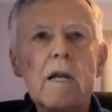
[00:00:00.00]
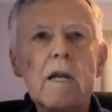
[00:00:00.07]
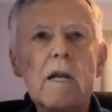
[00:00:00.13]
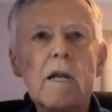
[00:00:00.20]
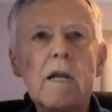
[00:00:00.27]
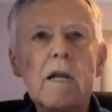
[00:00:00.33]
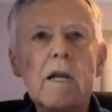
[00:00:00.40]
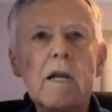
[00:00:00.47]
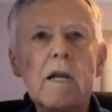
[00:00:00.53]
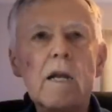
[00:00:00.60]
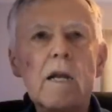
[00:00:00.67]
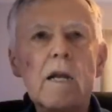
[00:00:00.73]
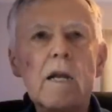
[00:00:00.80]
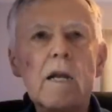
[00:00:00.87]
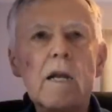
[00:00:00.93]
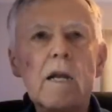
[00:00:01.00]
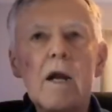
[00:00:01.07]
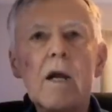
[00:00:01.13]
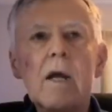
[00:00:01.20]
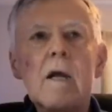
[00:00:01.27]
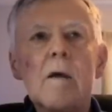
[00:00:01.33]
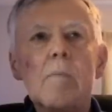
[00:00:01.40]
Okay. This in the
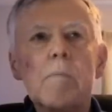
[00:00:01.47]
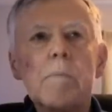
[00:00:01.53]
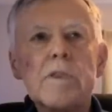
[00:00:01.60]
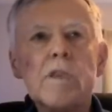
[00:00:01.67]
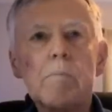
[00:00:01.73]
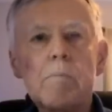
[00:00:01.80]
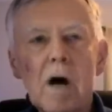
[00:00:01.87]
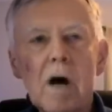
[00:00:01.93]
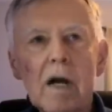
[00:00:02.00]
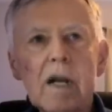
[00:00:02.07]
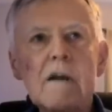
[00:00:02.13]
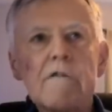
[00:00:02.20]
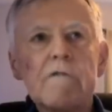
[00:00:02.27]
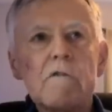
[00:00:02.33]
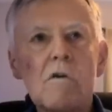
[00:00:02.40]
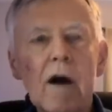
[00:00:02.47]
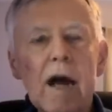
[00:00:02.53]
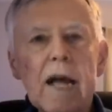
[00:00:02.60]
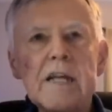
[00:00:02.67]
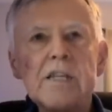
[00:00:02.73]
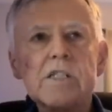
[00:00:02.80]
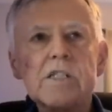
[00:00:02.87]
way, but the body
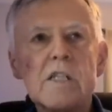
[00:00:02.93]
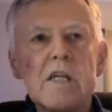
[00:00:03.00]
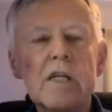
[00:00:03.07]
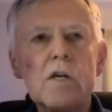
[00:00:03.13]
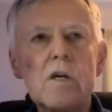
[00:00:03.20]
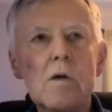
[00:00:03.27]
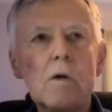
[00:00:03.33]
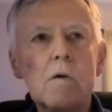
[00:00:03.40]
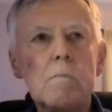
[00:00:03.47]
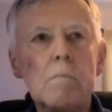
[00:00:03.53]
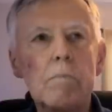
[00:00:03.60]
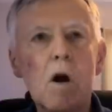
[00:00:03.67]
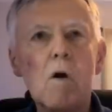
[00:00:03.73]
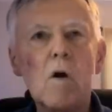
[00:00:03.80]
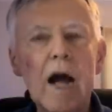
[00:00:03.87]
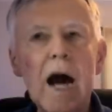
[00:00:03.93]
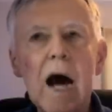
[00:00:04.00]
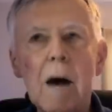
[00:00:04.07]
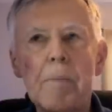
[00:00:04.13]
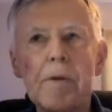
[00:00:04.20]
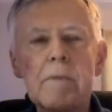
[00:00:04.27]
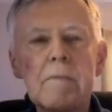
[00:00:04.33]
of Christ that you
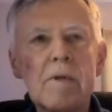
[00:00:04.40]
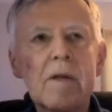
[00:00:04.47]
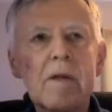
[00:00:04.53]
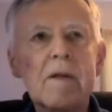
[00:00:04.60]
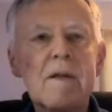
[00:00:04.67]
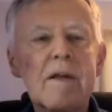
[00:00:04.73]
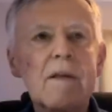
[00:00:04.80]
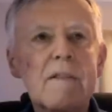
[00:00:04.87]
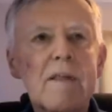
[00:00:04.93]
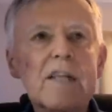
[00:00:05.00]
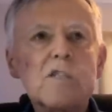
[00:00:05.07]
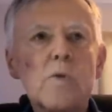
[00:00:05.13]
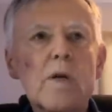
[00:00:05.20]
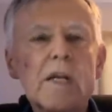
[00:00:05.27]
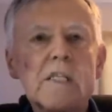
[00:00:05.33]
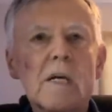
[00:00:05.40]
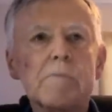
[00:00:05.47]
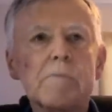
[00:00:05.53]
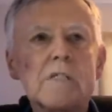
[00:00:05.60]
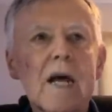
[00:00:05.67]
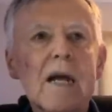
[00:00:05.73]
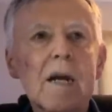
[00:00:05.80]
broke up. That's what
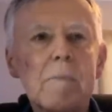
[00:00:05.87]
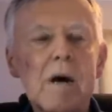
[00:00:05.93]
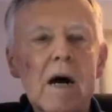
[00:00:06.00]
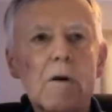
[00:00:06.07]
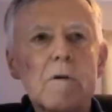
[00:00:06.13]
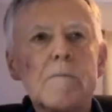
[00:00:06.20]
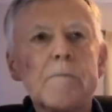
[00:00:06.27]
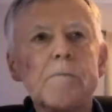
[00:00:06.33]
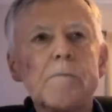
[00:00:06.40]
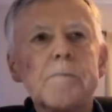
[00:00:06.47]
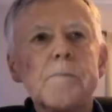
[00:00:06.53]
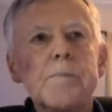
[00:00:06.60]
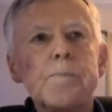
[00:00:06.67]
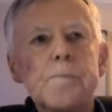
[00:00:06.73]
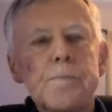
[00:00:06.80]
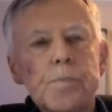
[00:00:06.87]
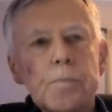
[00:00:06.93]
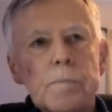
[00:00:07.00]
he's upset about.